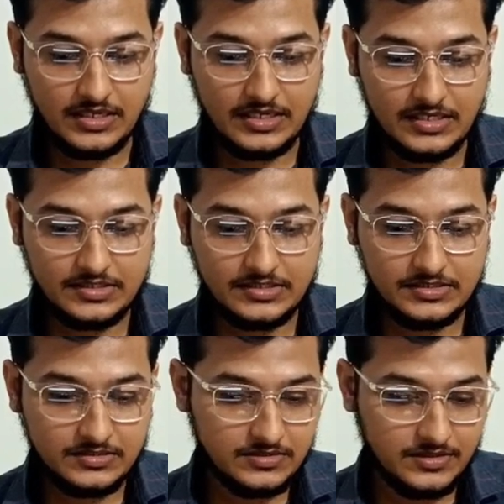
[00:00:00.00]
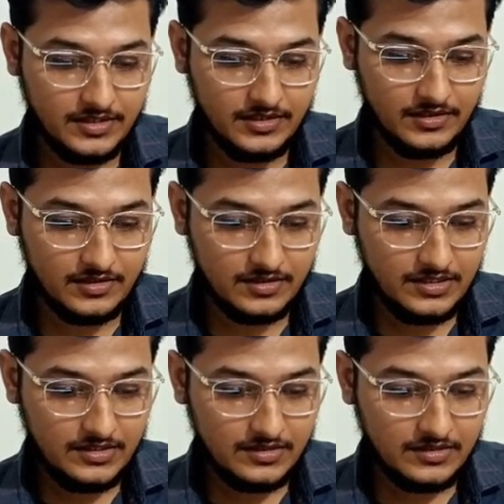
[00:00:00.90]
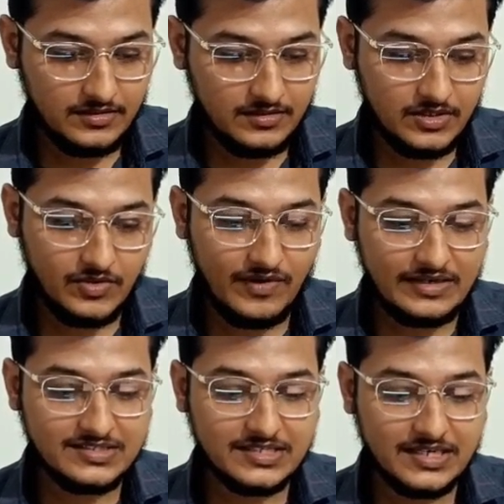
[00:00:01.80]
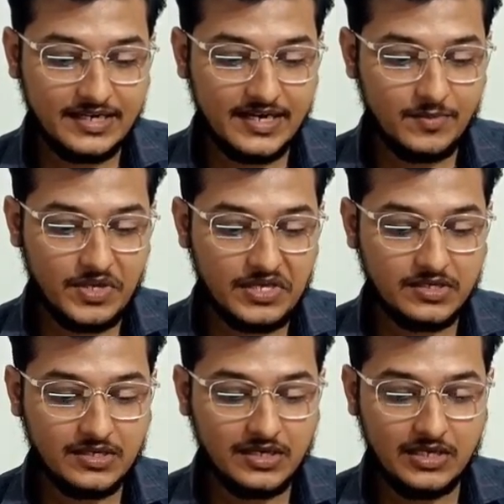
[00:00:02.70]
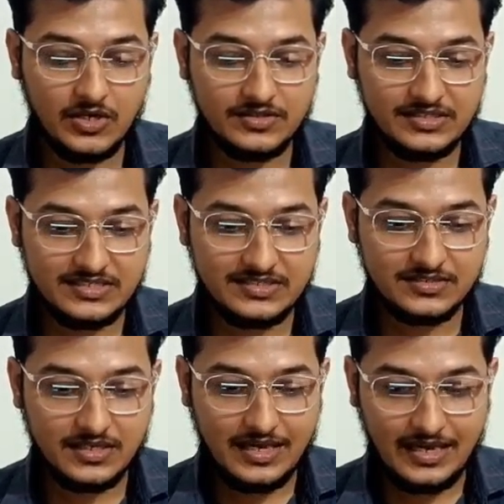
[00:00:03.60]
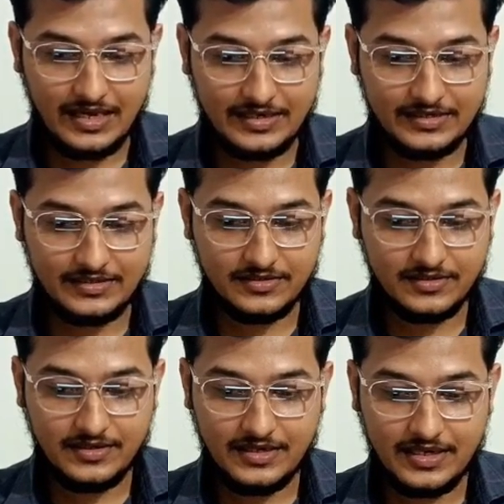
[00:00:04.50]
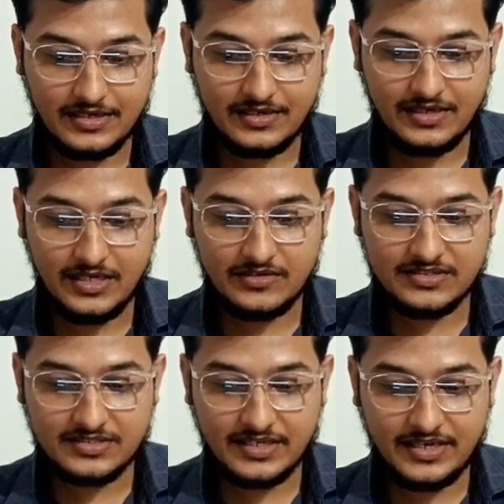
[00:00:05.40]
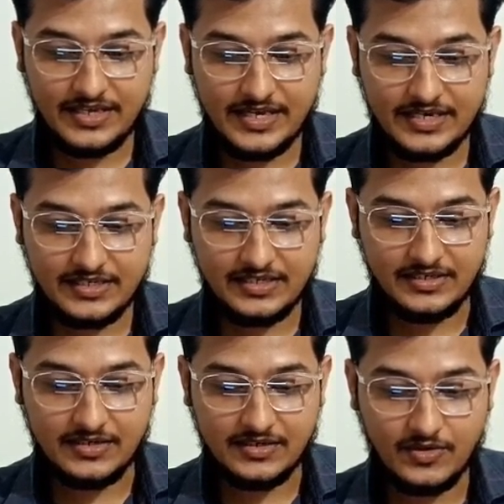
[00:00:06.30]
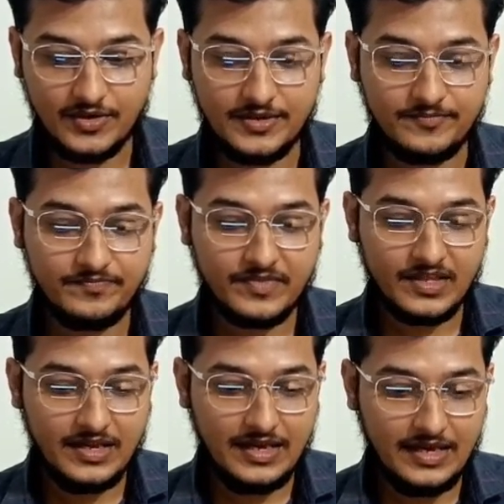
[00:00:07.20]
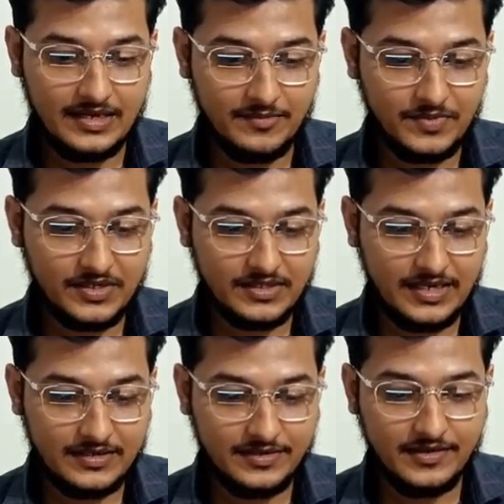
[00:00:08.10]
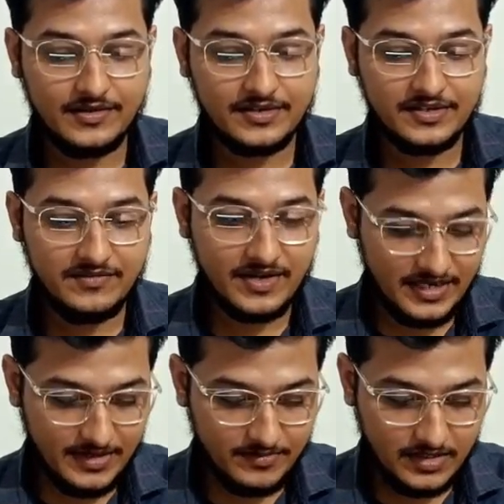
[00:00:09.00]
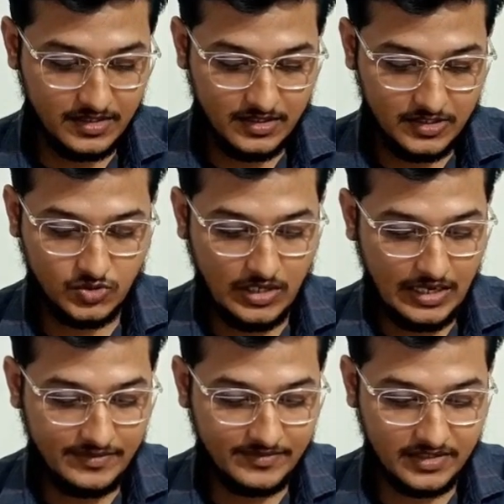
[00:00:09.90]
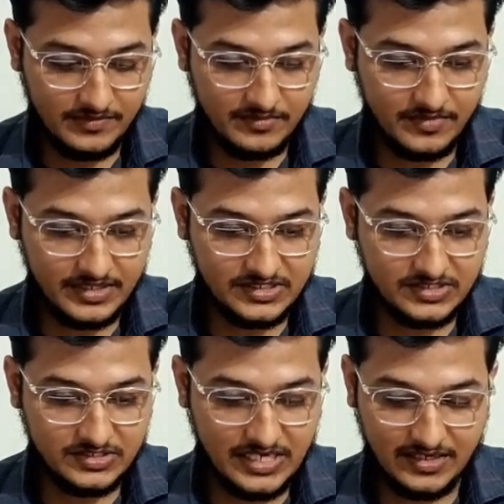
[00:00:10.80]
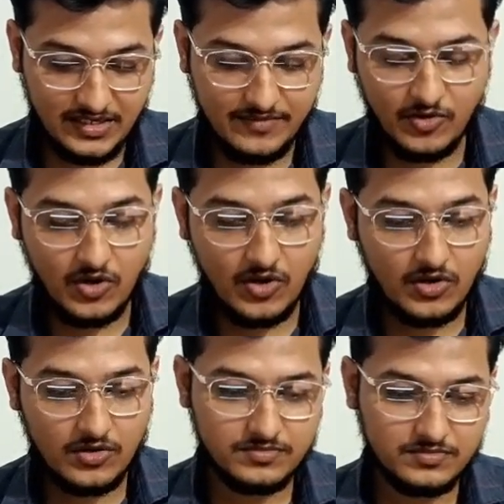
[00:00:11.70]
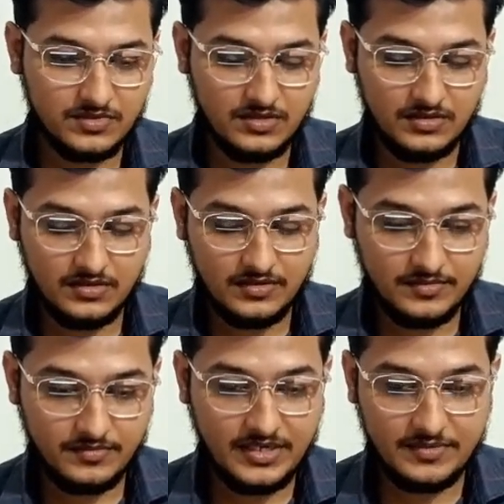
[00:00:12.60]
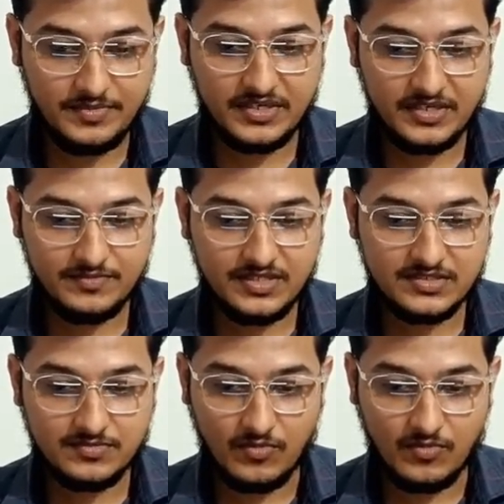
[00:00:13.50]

and here you will find this create A P I key. Click on this and here click on this create key. Okay, and after that here give a name. So I am giving my channel name, or uh, let me keep this